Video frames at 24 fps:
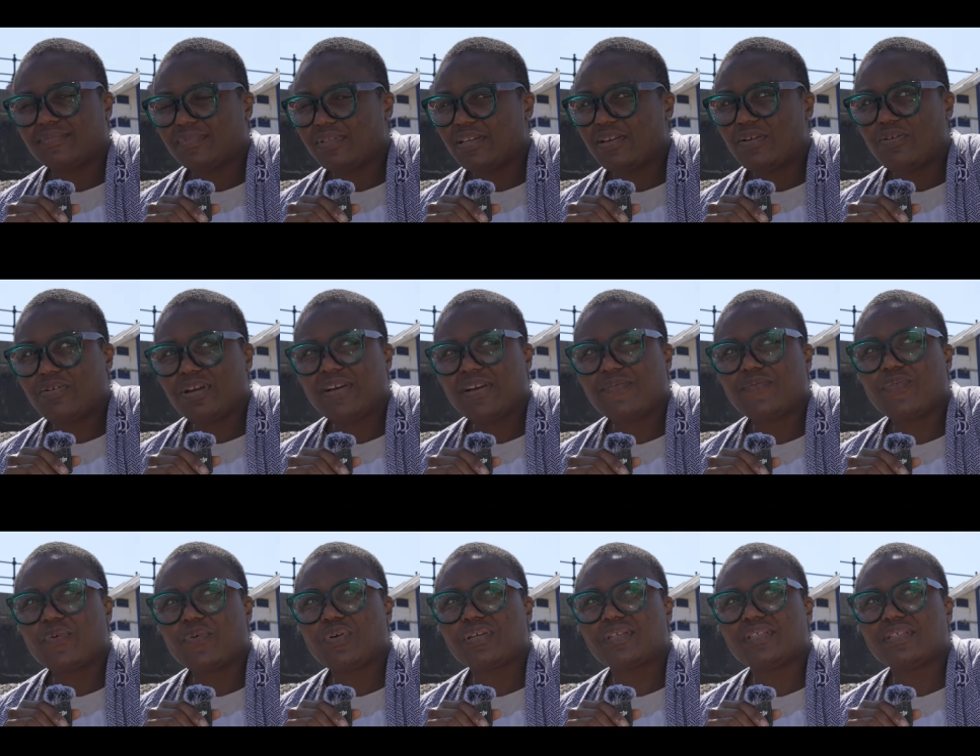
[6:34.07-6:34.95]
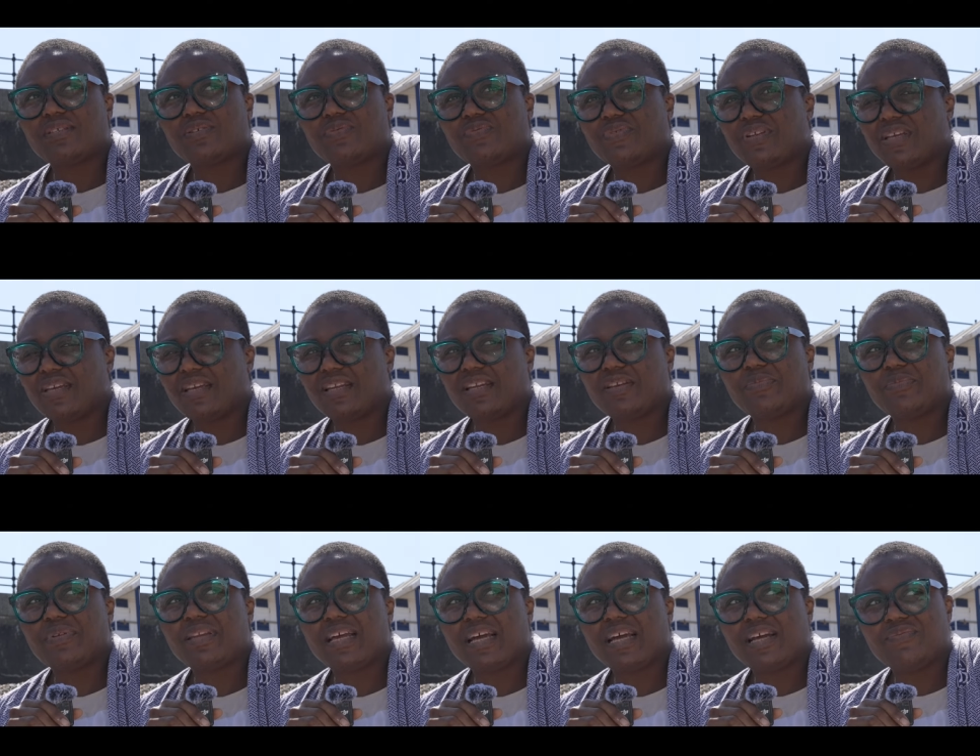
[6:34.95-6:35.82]
The other voice of the
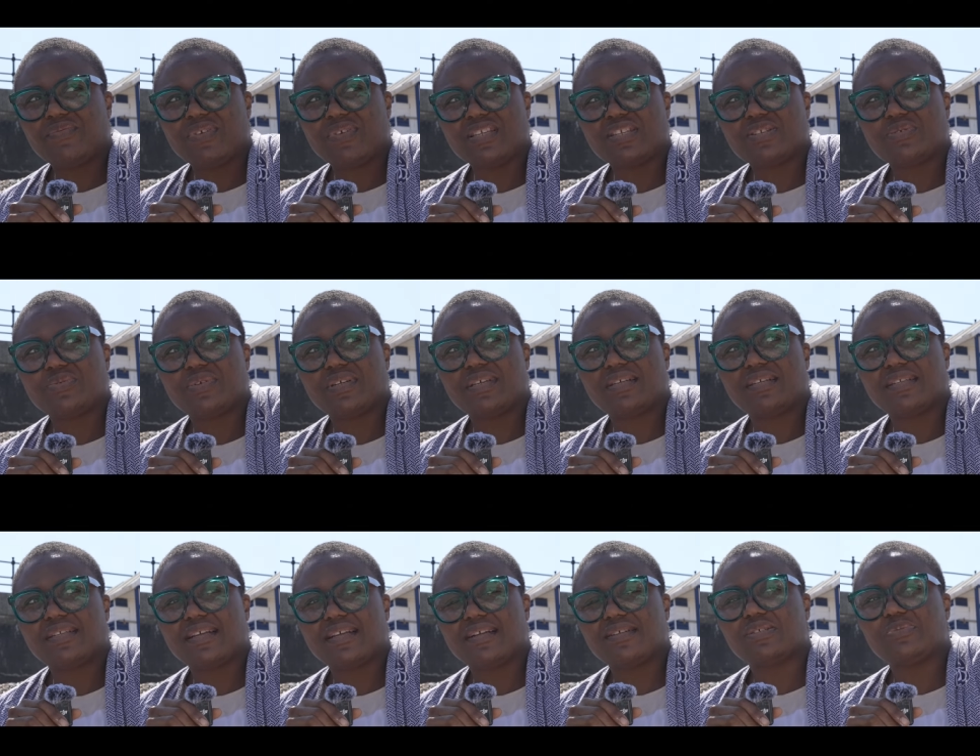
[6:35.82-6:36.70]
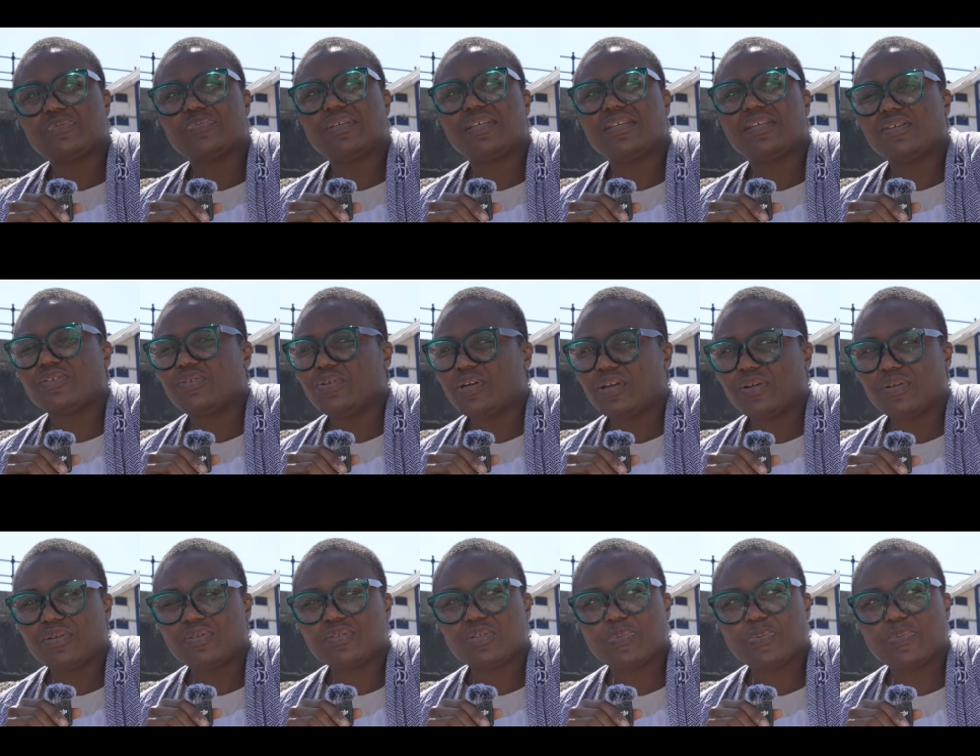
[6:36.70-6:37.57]
enemy, the adversary, tells me, you are
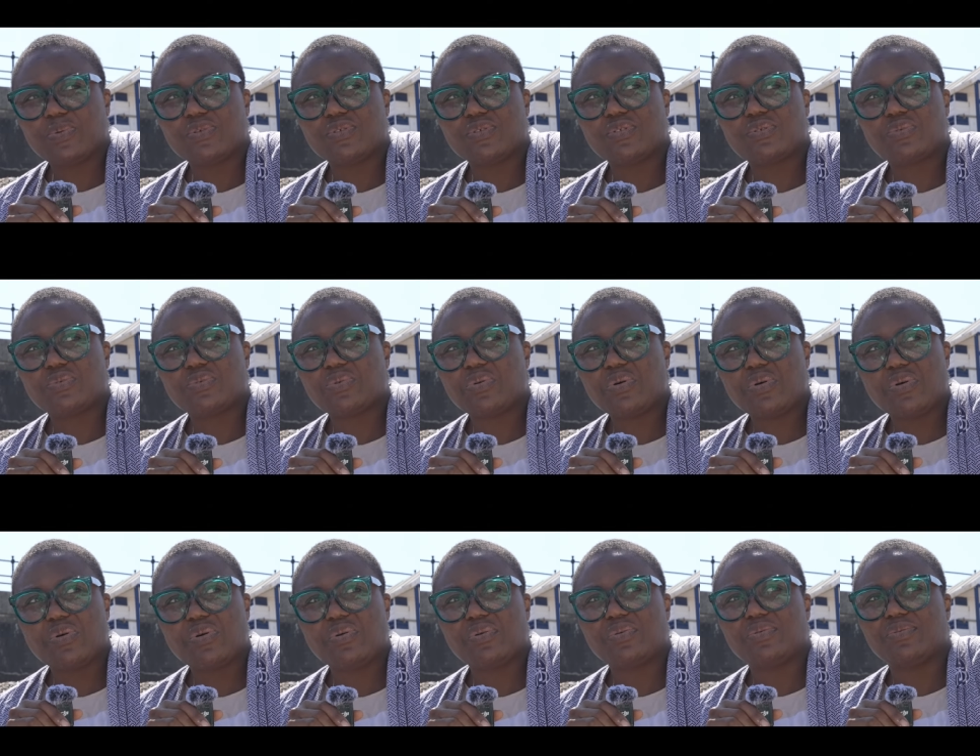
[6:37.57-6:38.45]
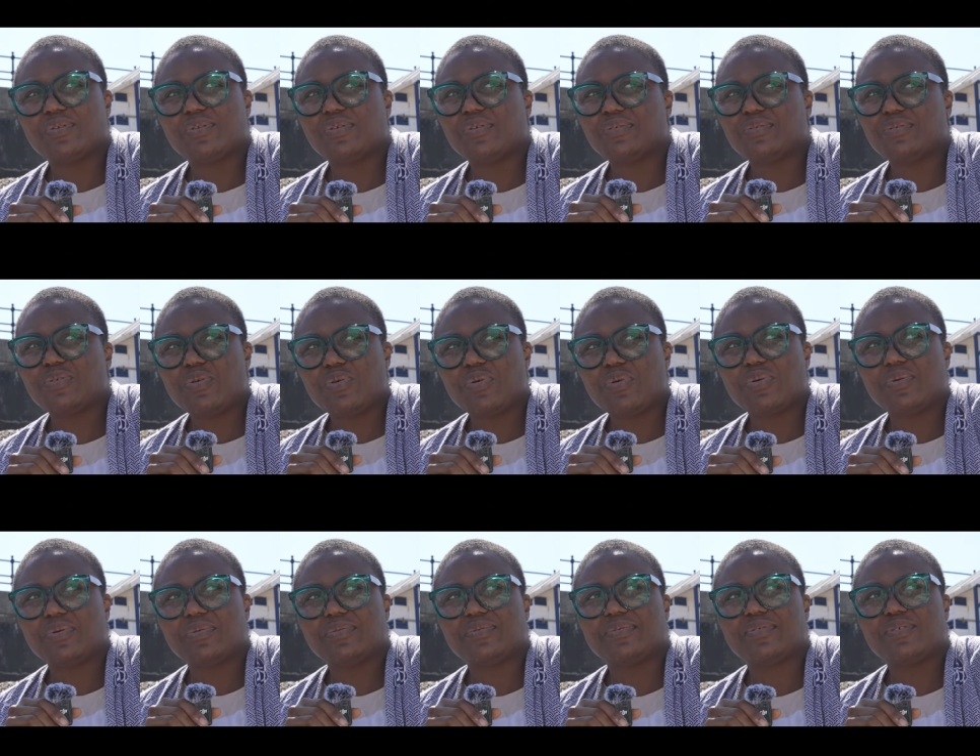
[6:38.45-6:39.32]
not supposed to go, don't
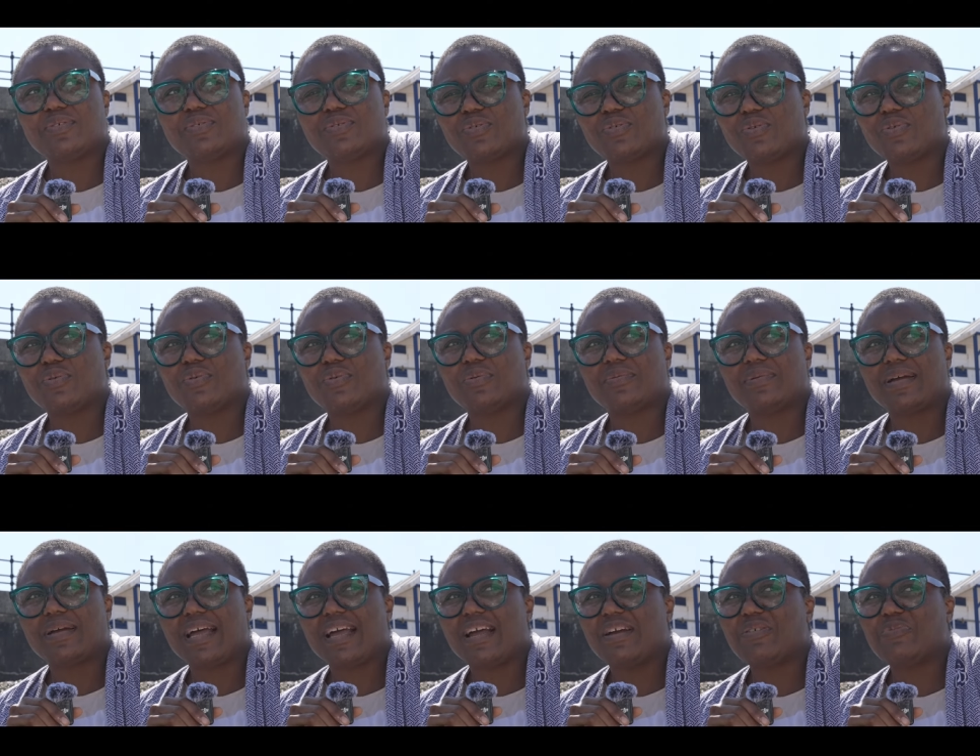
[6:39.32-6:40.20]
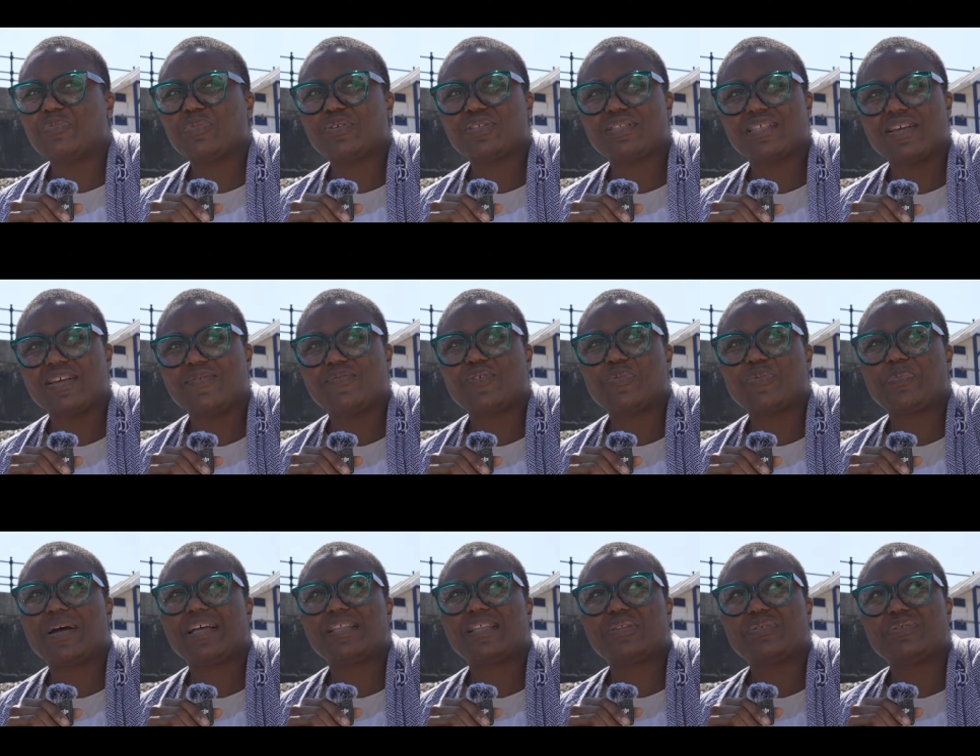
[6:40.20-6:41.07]
go, don't go. I almost gave
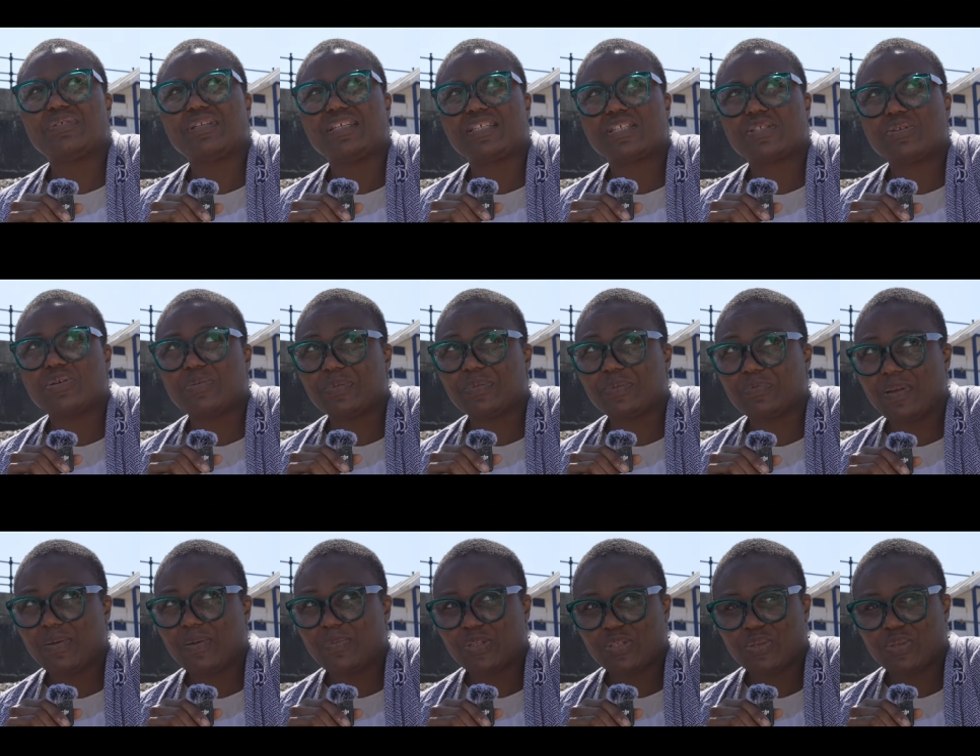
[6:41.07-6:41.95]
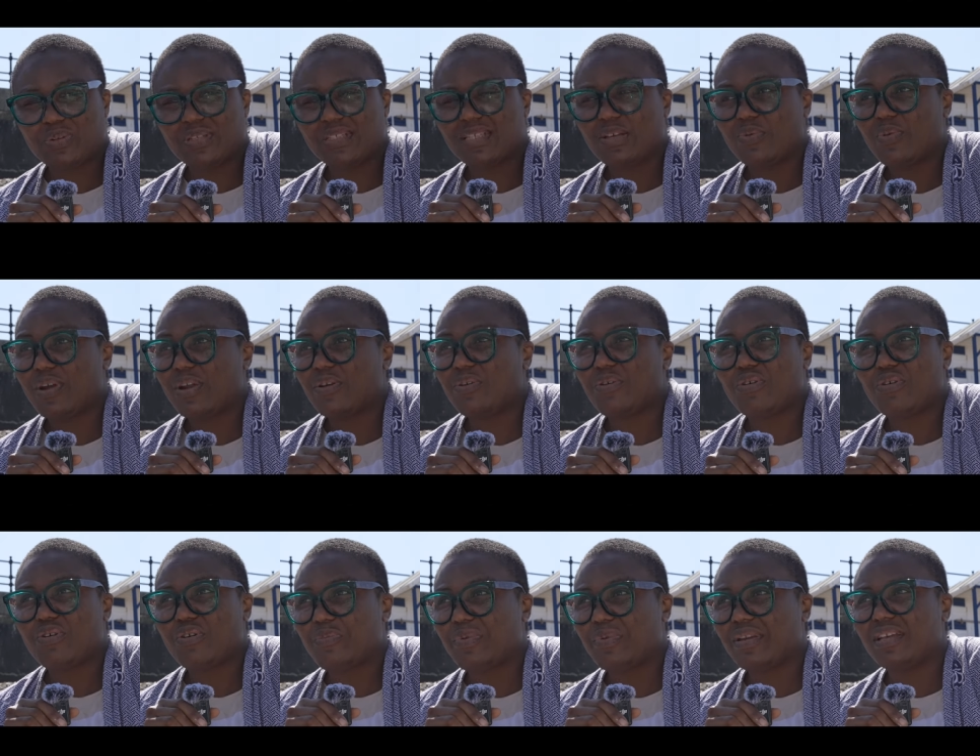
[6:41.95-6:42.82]
up. I told my sons they were
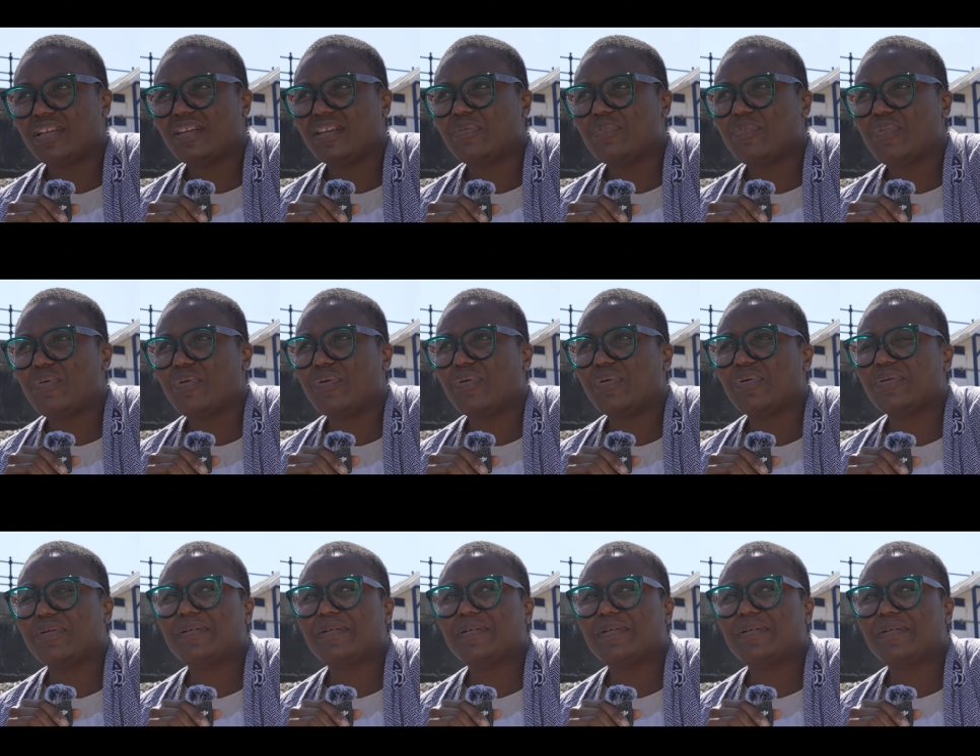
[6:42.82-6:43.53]
not coming anymore.